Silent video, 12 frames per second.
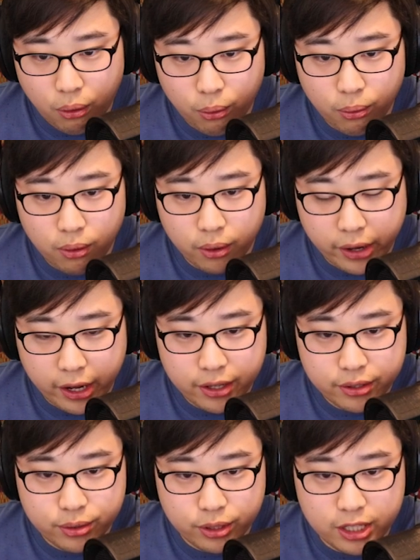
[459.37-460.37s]
oh,
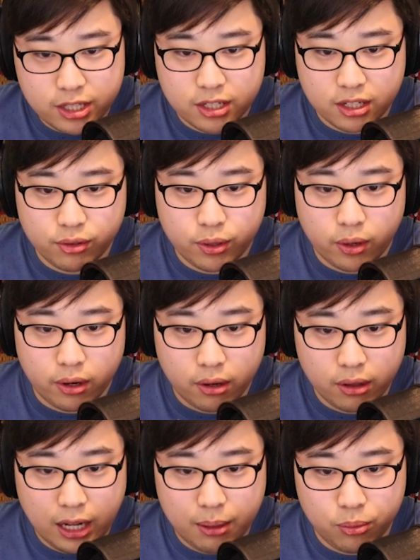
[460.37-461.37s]
okay, so this is gonna require
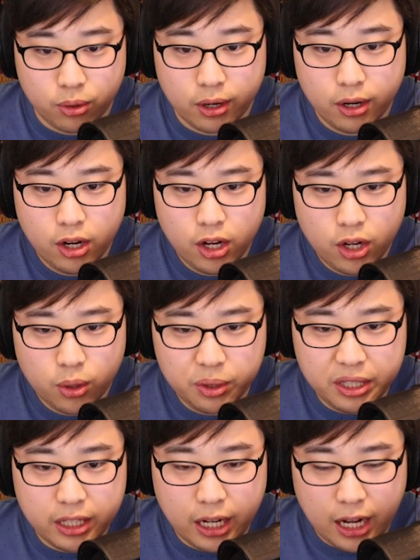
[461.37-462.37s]
a lot more.
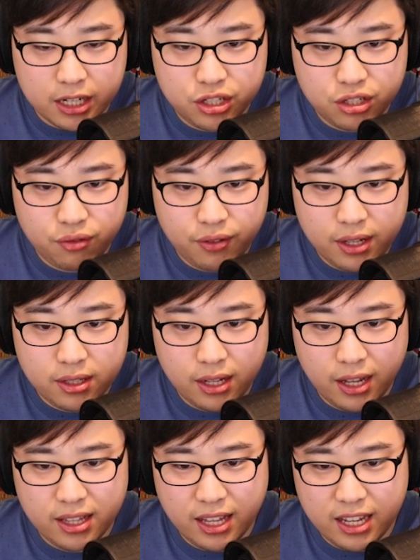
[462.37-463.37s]
We need an oxygen vent
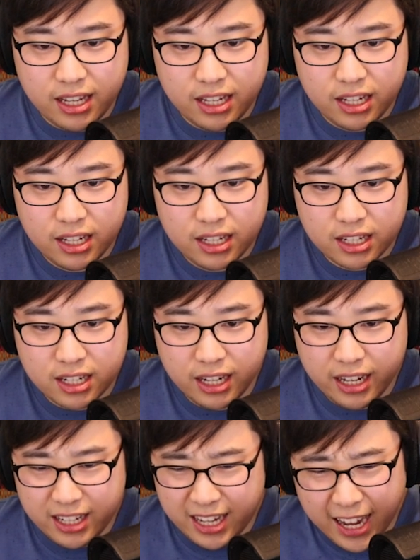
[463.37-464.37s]
and a
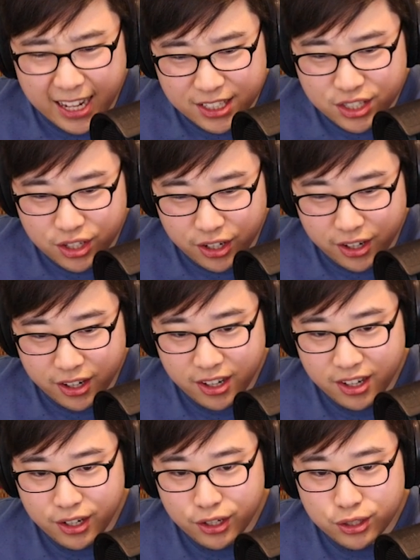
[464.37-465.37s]
canister.
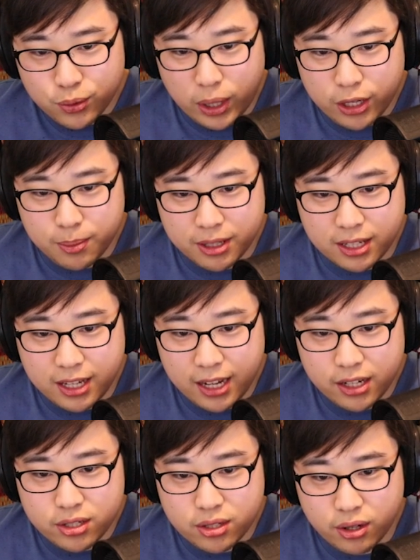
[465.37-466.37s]
So how do you make the
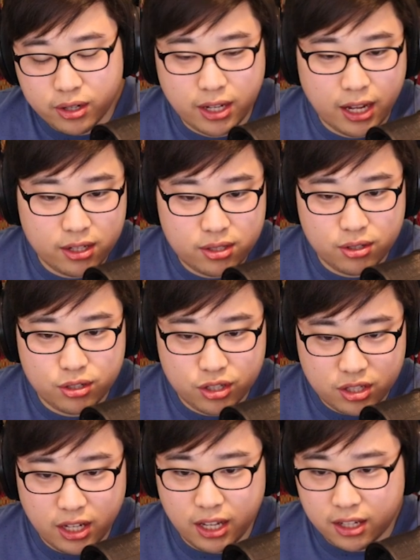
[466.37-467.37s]
canister? Okay, canister is
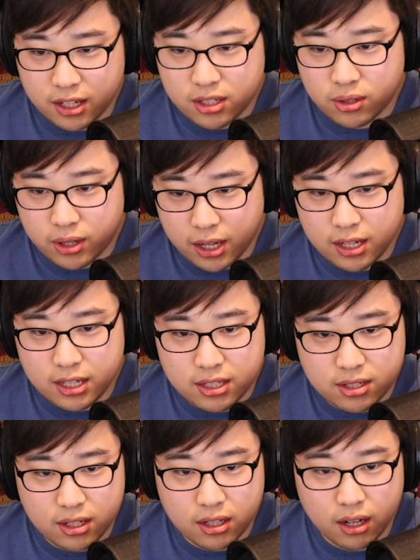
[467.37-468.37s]
just the ingots. Okay,
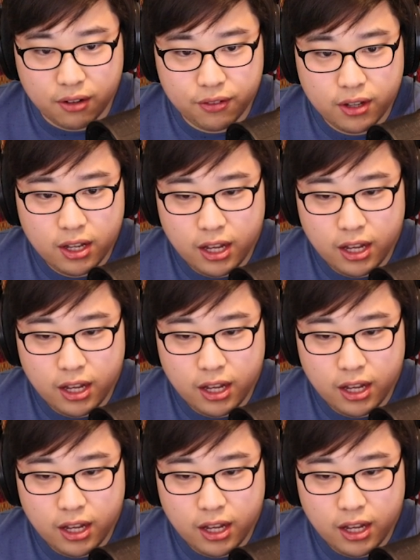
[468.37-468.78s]
easy enough.